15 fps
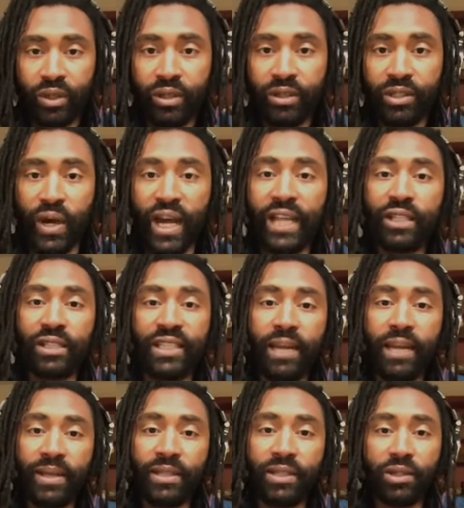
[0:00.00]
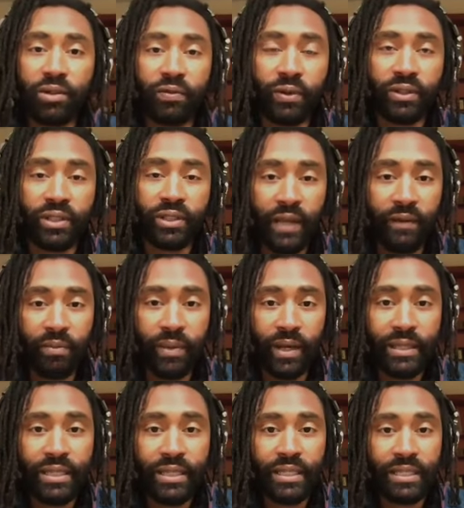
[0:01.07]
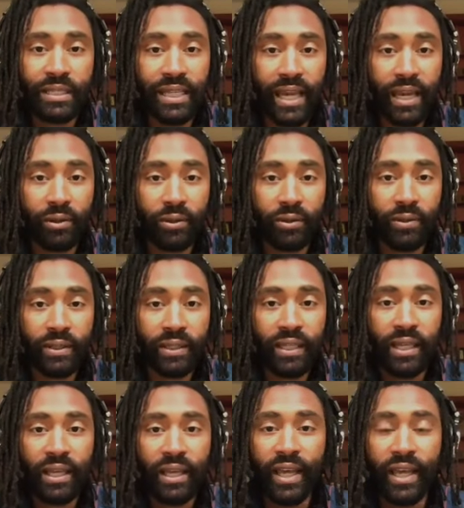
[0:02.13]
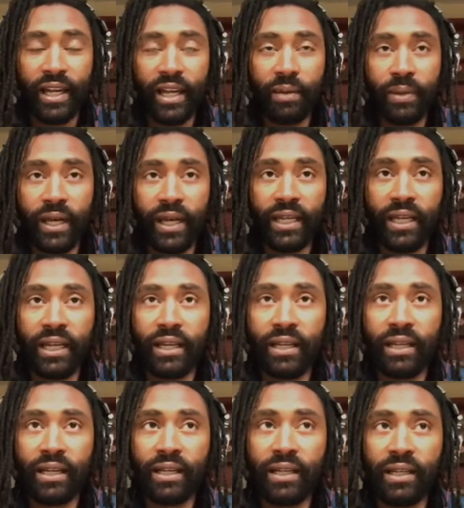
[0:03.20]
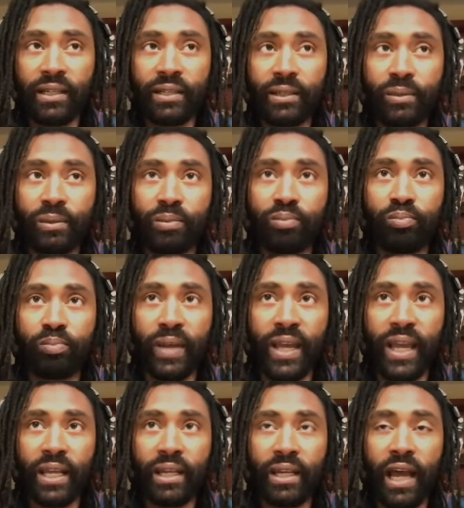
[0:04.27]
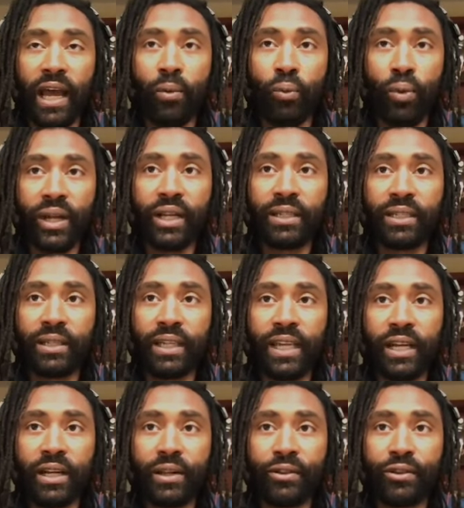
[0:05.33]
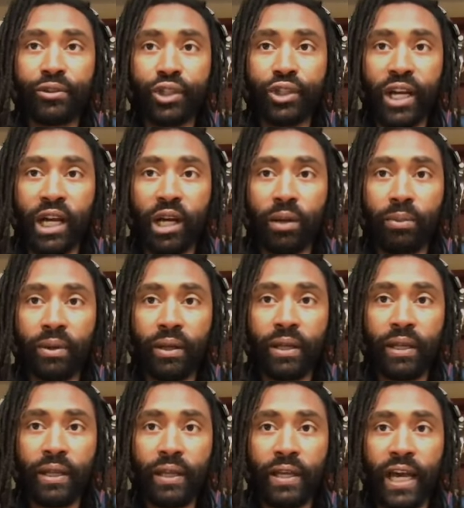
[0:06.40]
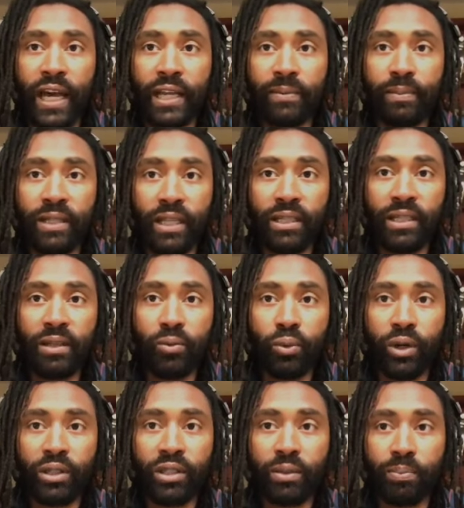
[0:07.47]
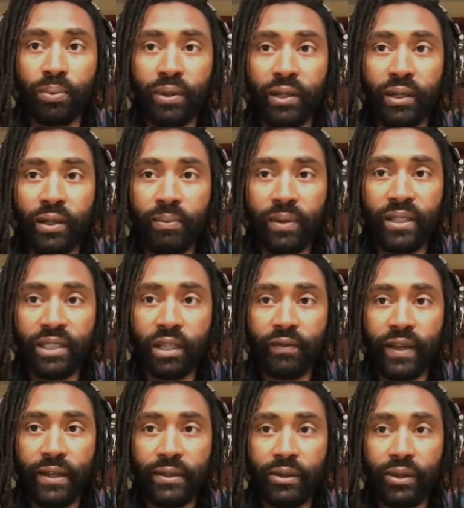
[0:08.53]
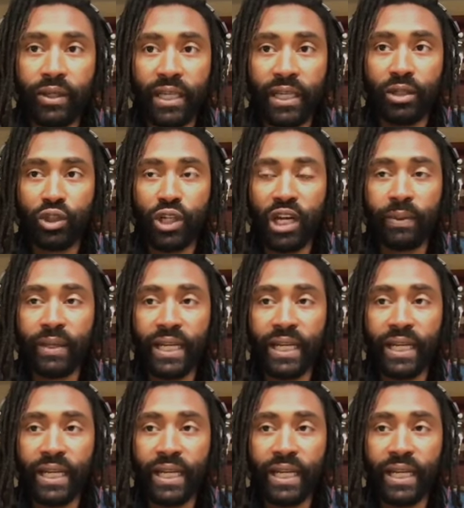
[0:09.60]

So I just had my suit for 7 months in Seattle. And I'm like, man, I wanted to get another job. I did the work to put myself out there to get a job.